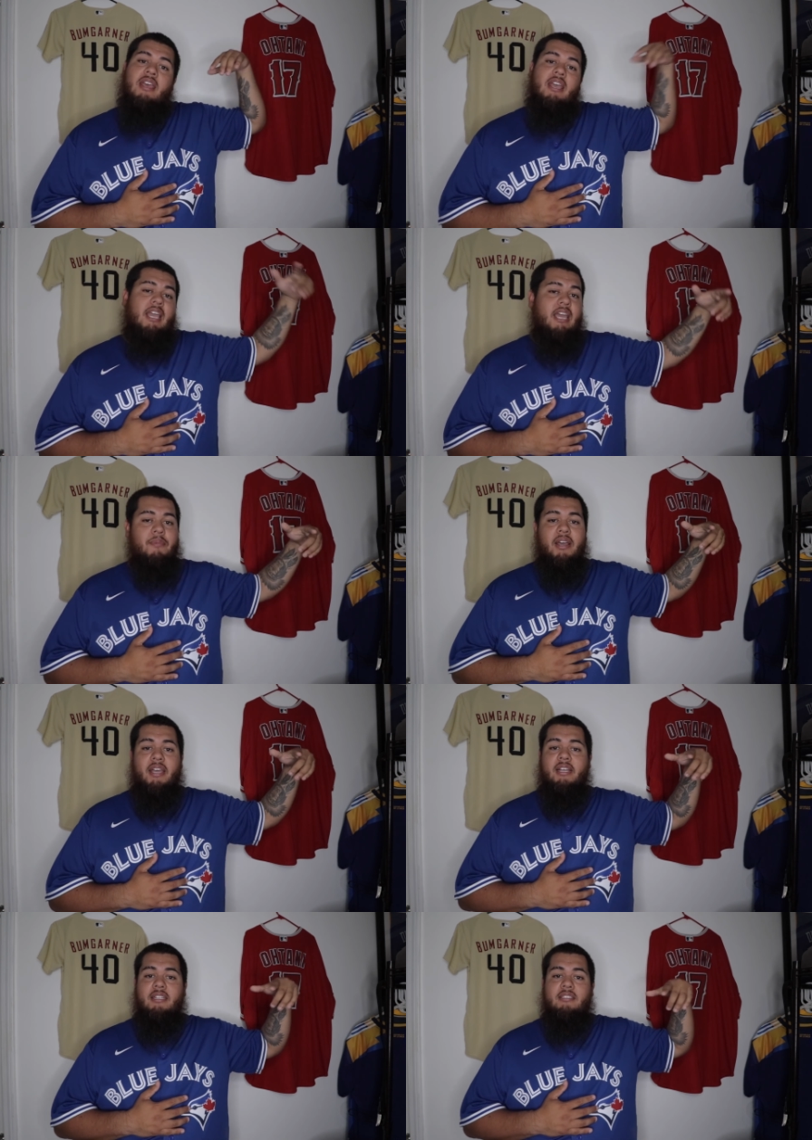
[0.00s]
and get my
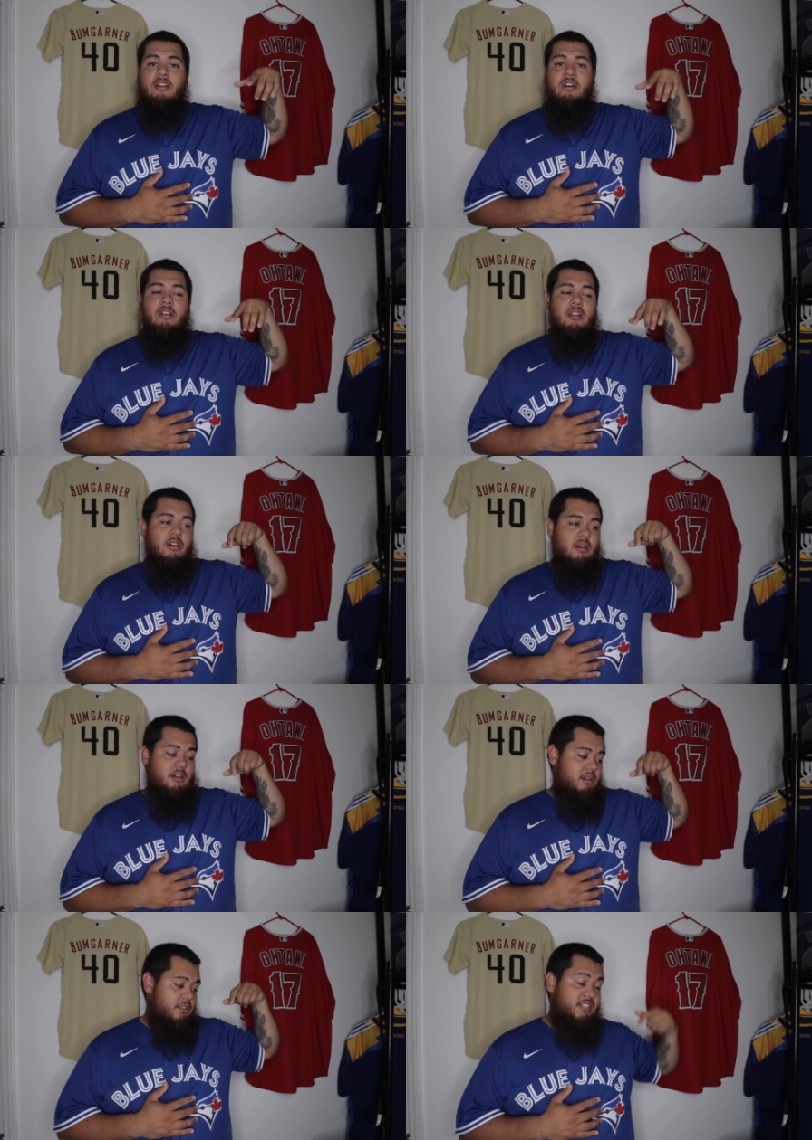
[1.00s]
hands on
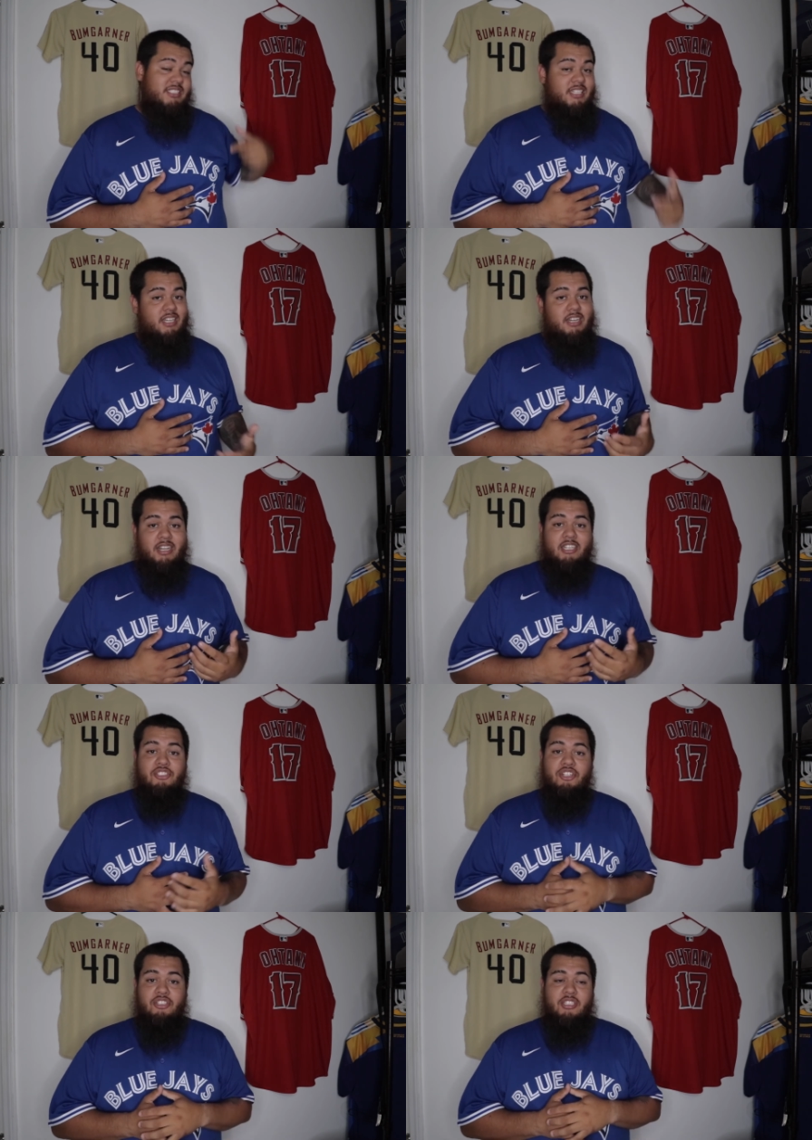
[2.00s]
uh, the City Connect
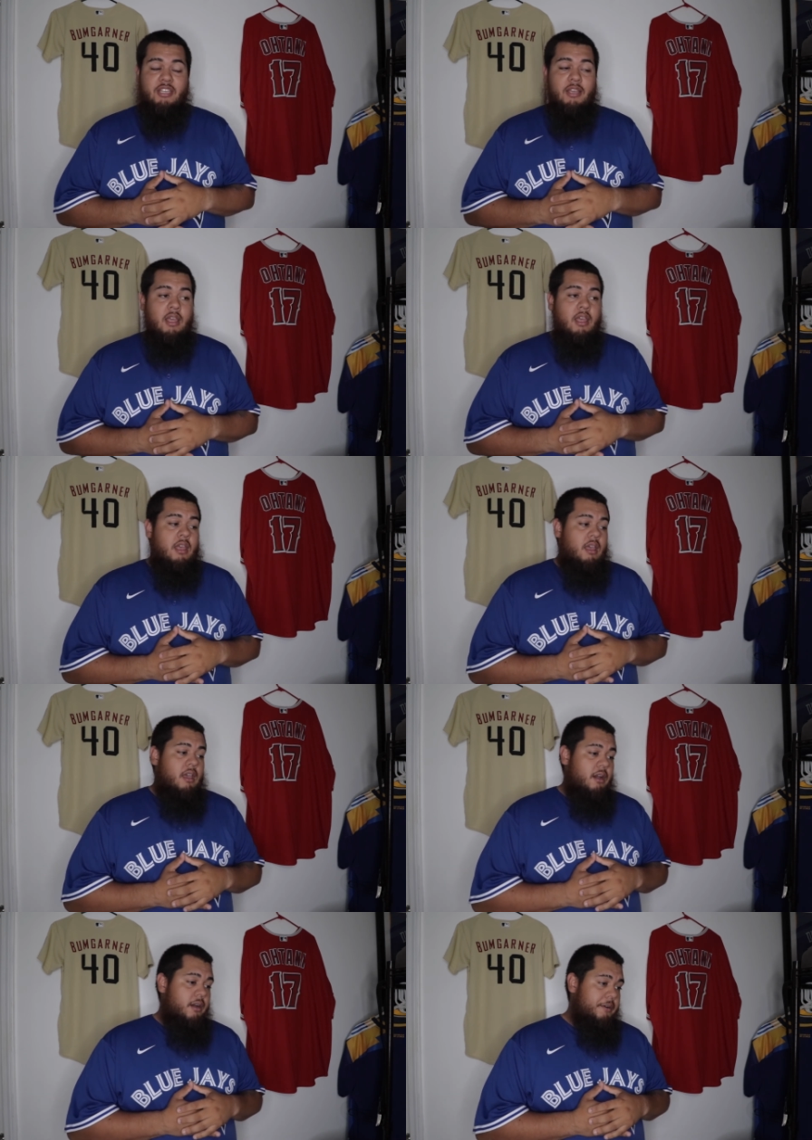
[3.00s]
jersey.
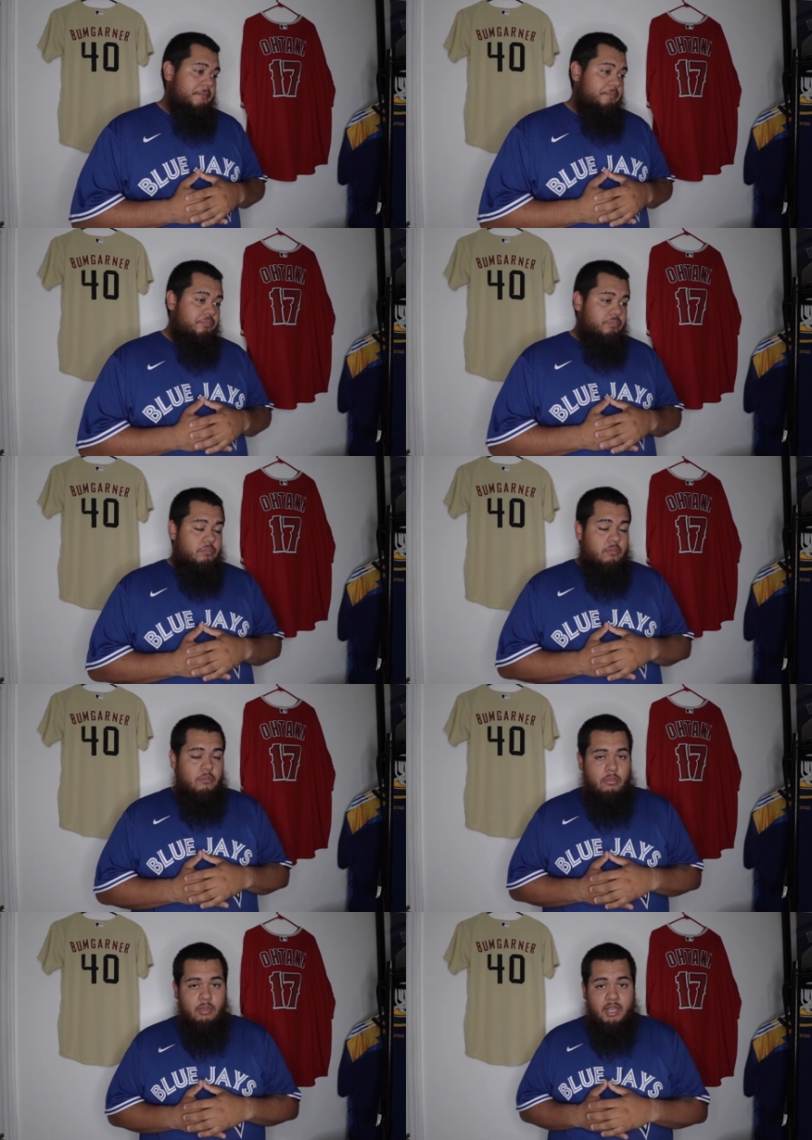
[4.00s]
Um,
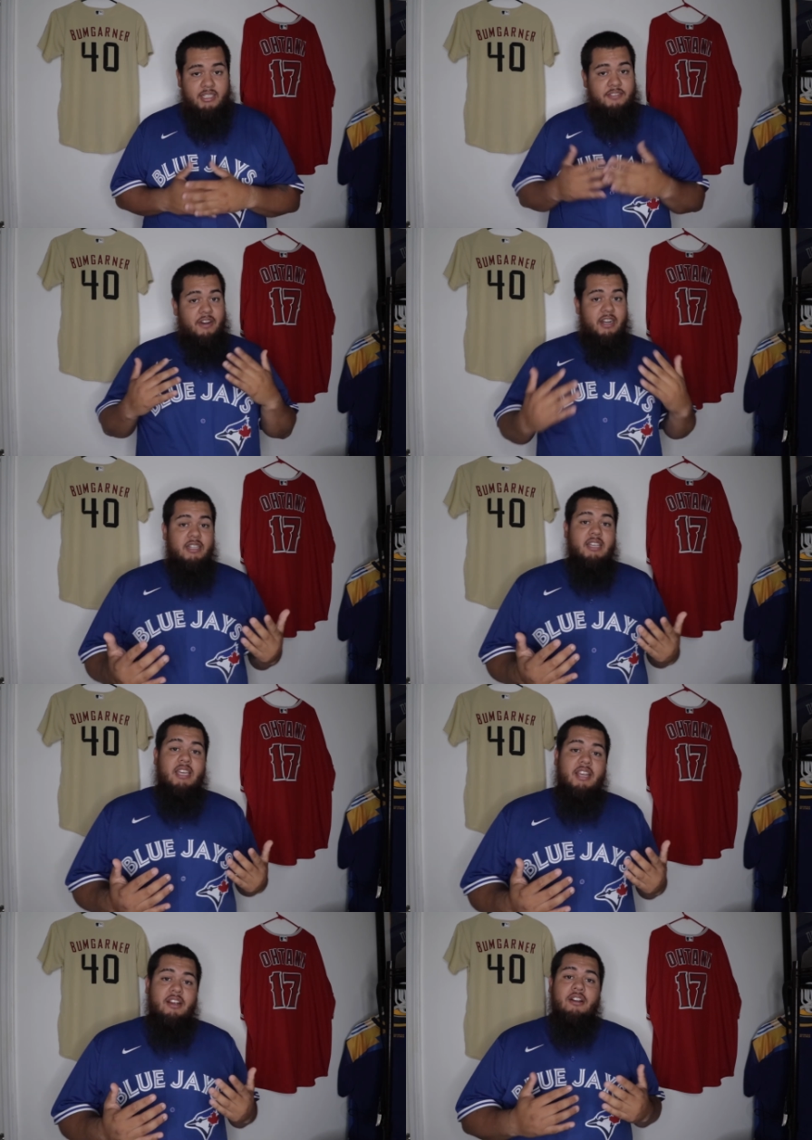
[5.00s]
it's finally
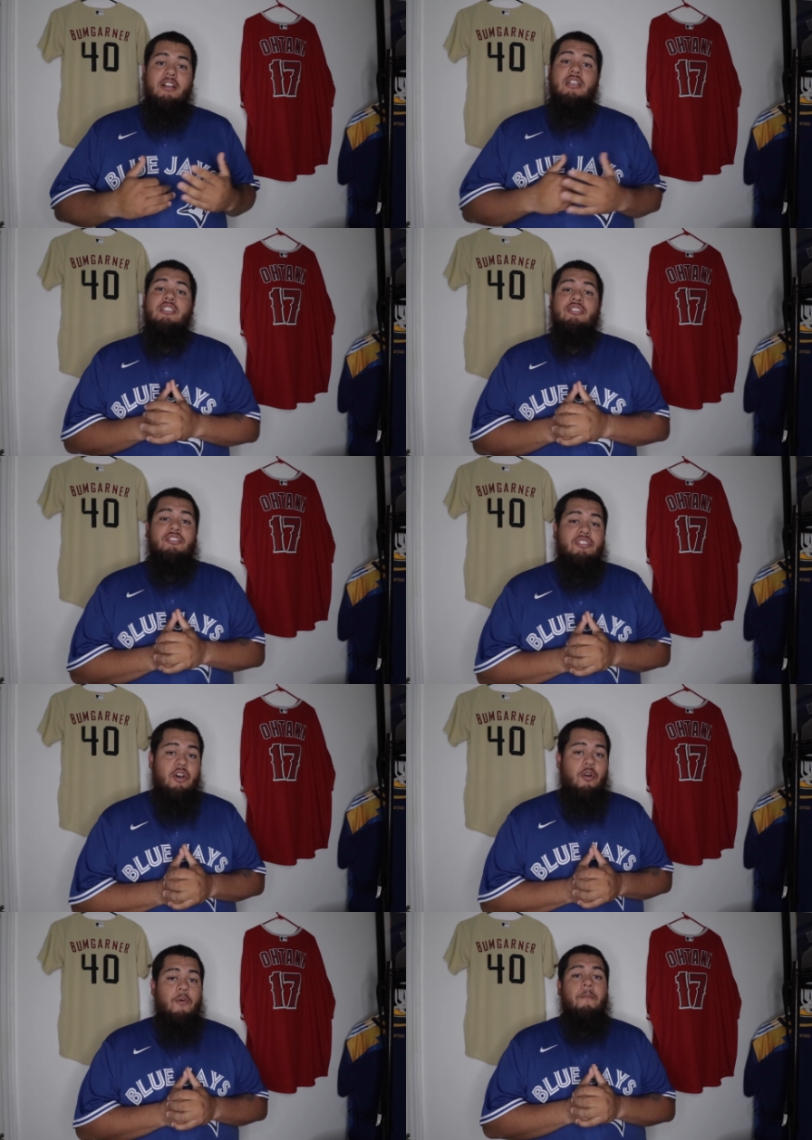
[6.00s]
here.
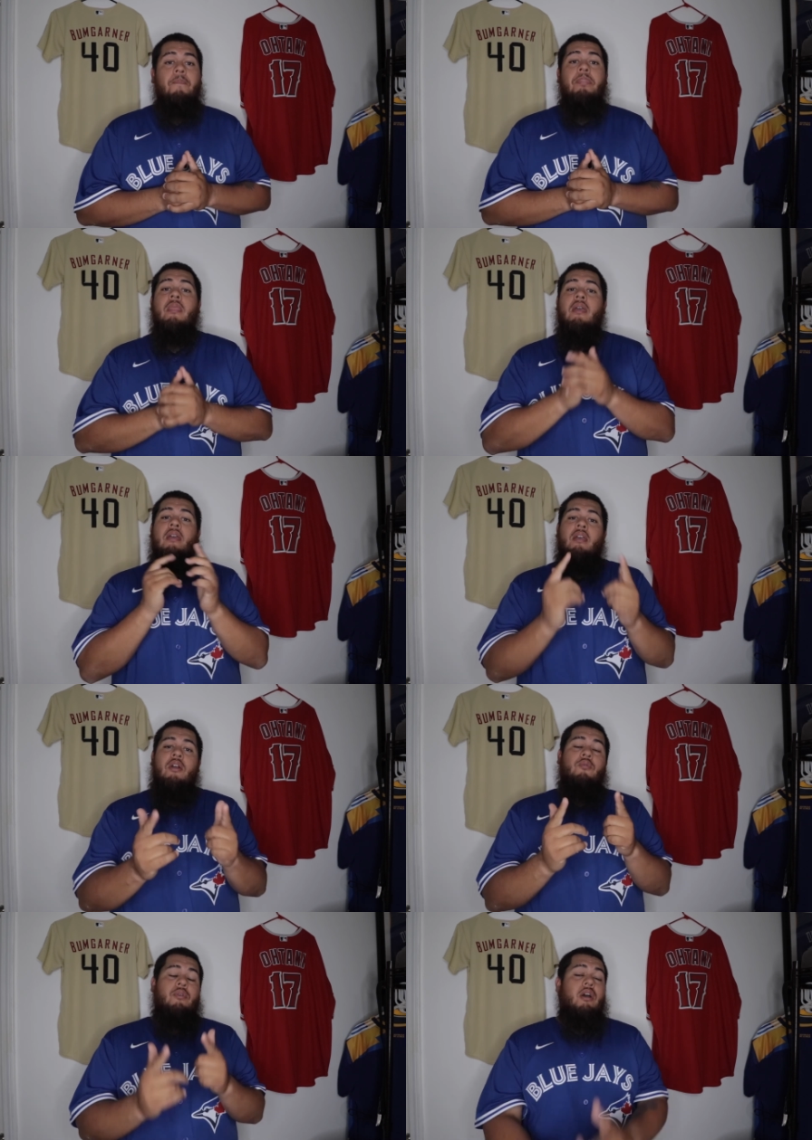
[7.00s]
So,
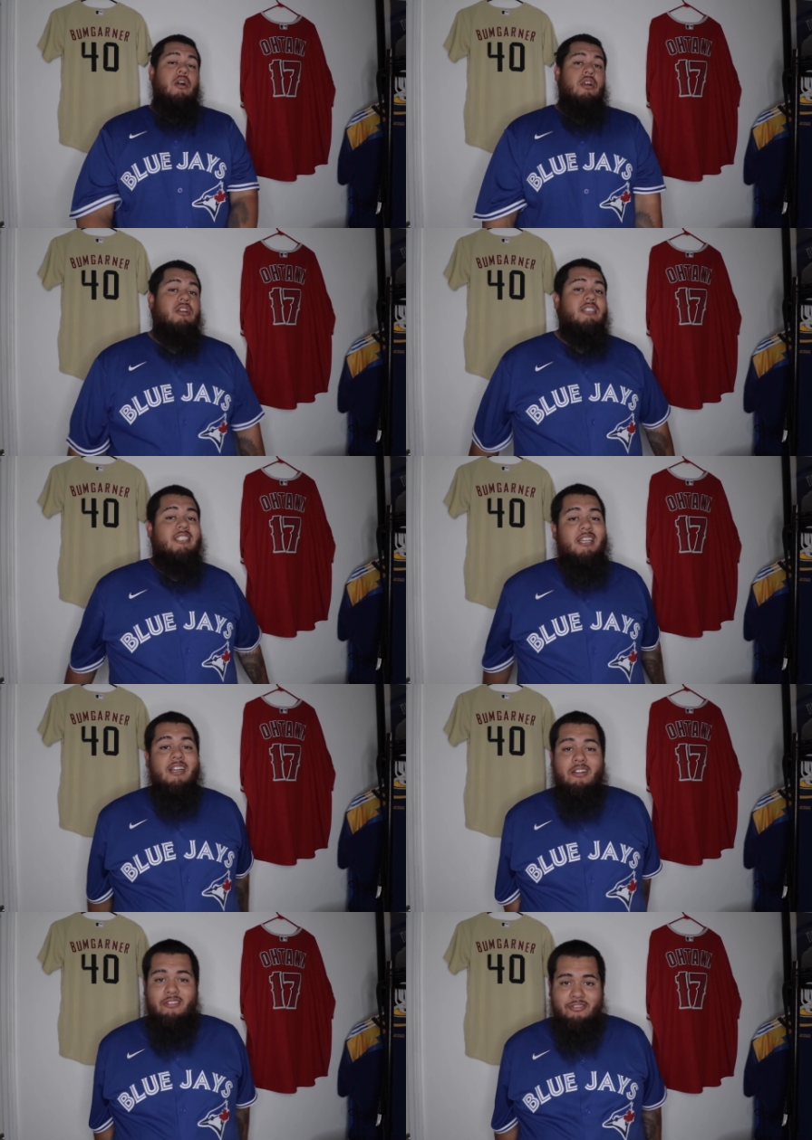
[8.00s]
we are going to take a
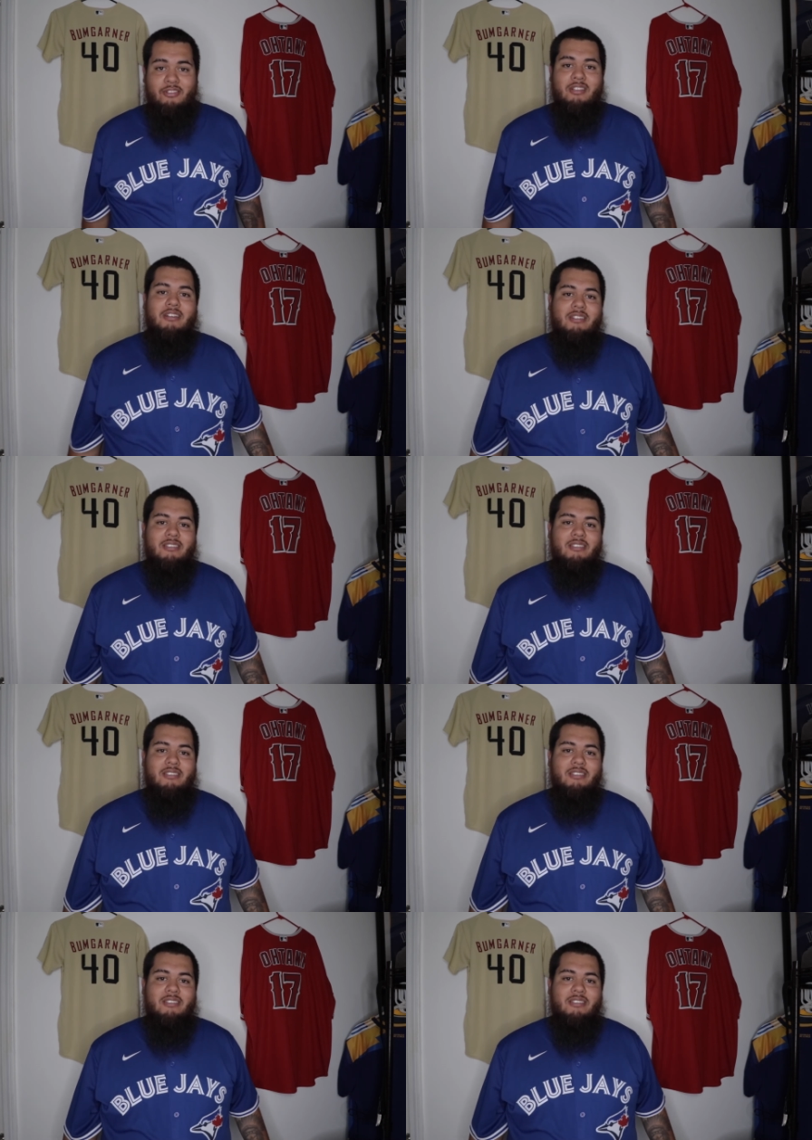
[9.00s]
closer look.